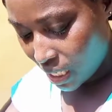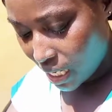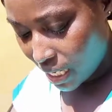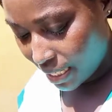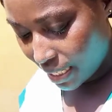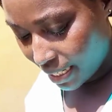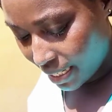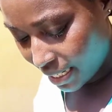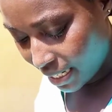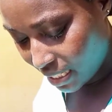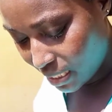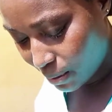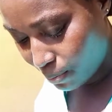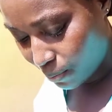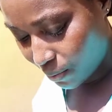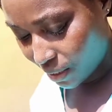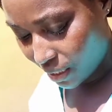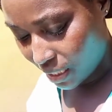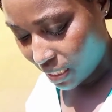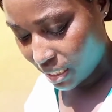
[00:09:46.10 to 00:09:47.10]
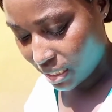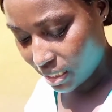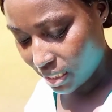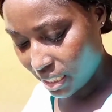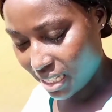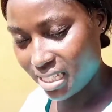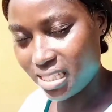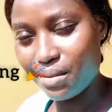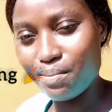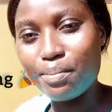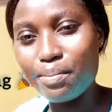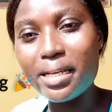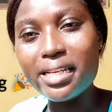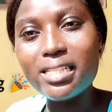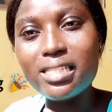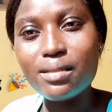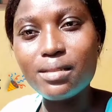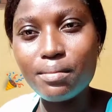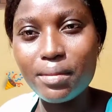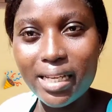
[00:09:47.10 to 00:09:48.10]
The next point is
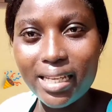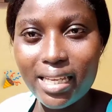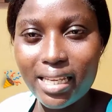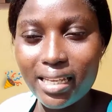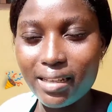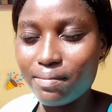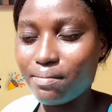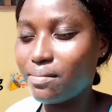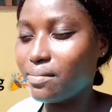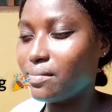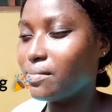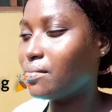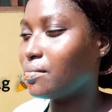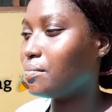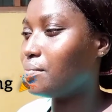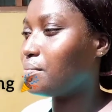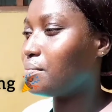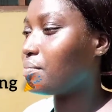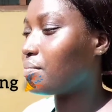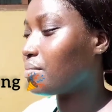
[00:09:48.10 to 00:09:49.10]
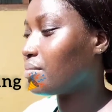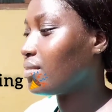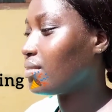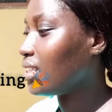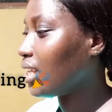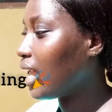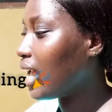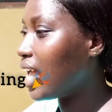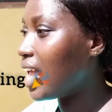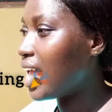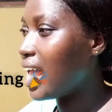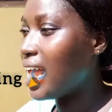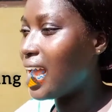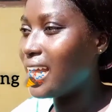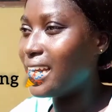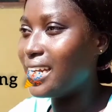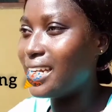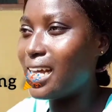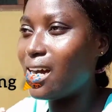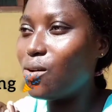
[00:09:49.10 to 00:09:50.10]
beads making.
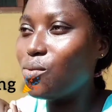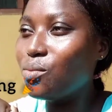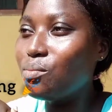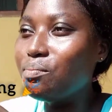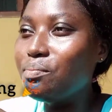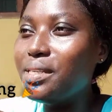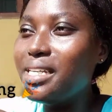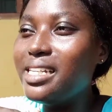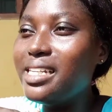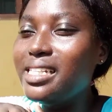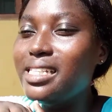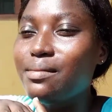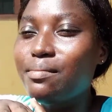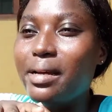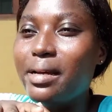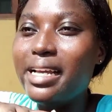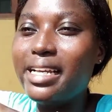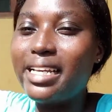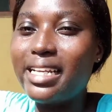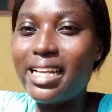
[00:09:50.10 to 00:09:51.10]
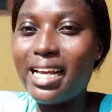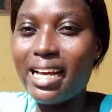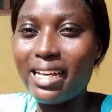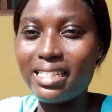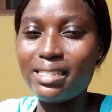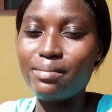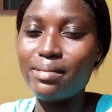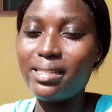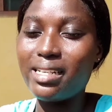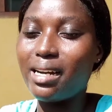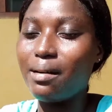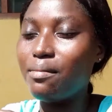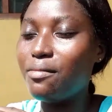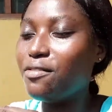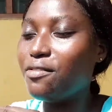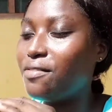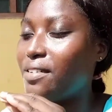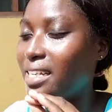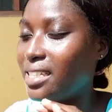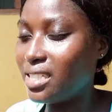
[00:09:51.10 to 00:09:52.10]
Now, beads making has become
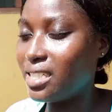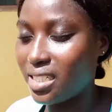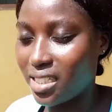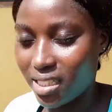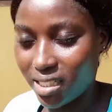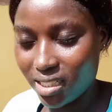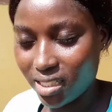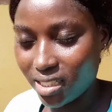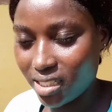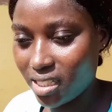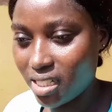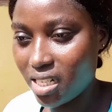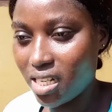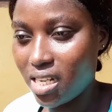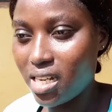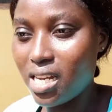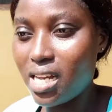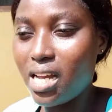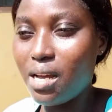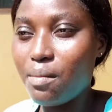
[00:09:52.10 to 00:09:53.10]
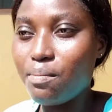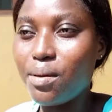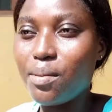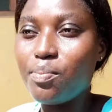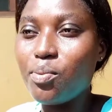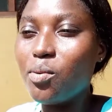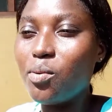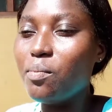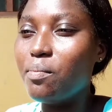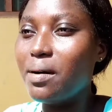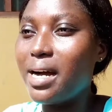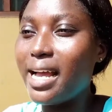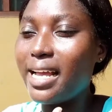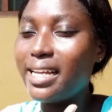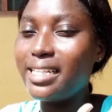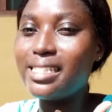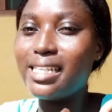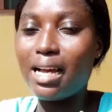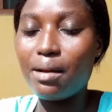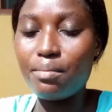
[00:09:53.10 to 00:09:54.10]
fashion. People buy
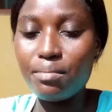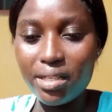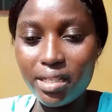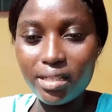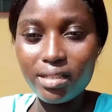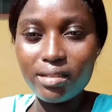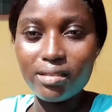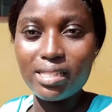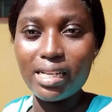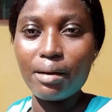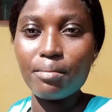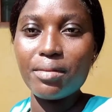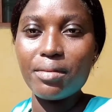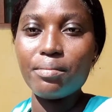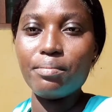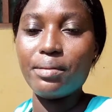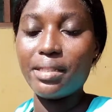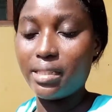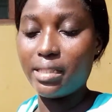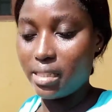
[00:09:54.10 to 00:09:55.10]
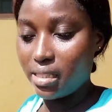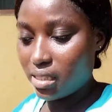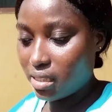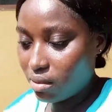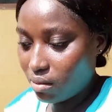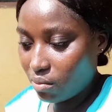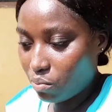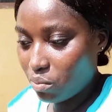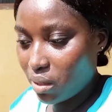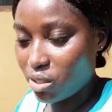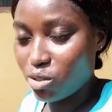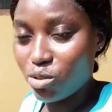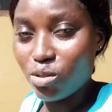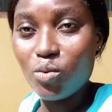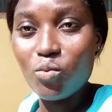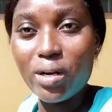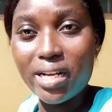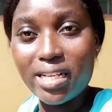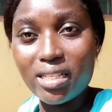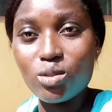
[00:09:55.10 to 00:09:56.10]
tummy beads. It's not
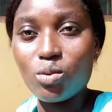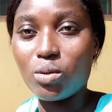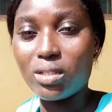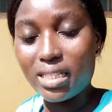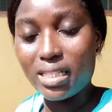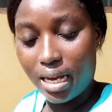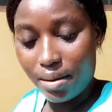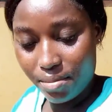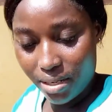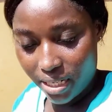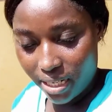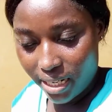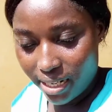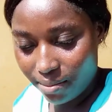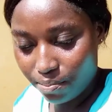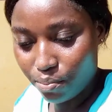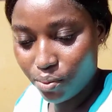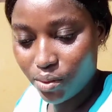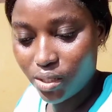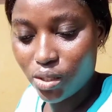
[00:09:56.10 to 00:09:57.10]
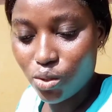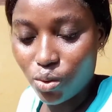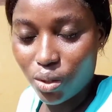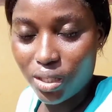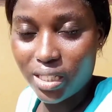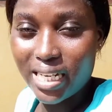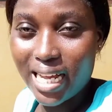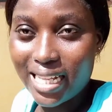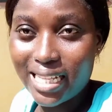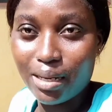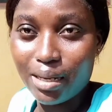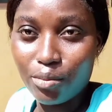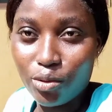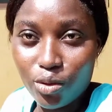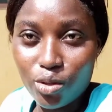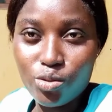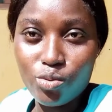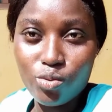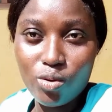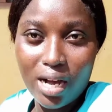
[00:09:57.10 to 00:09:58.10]
waist or tummy, they put it on their tummy.
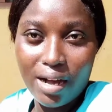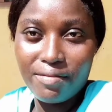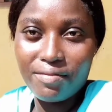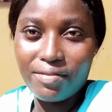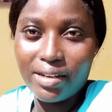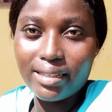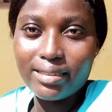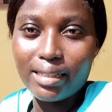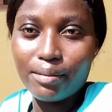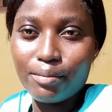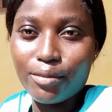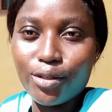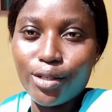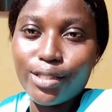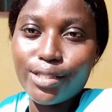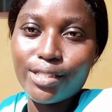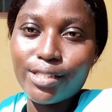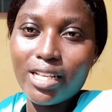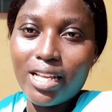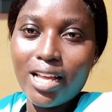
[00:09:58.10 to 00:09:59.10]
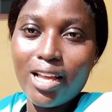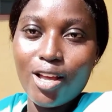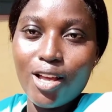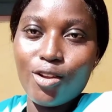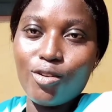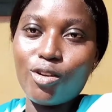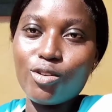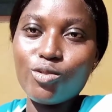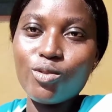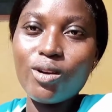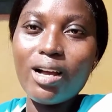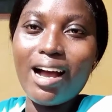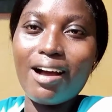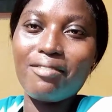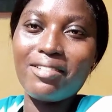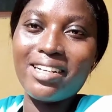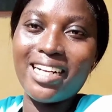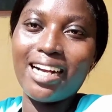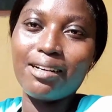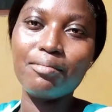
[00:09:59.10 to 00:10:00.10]
Those who have flat tummy, not those who have
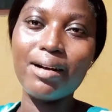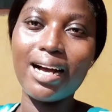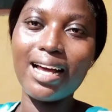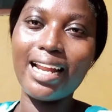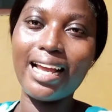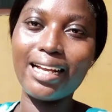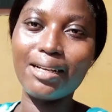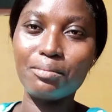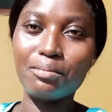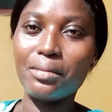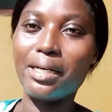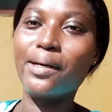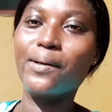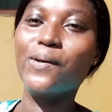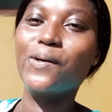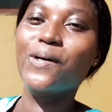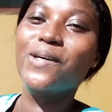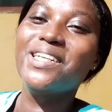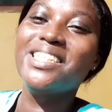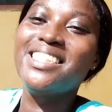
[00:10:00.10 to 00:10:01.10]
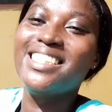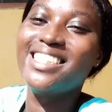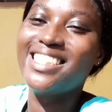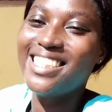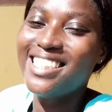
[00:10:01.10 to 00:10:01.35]
gagba like my own.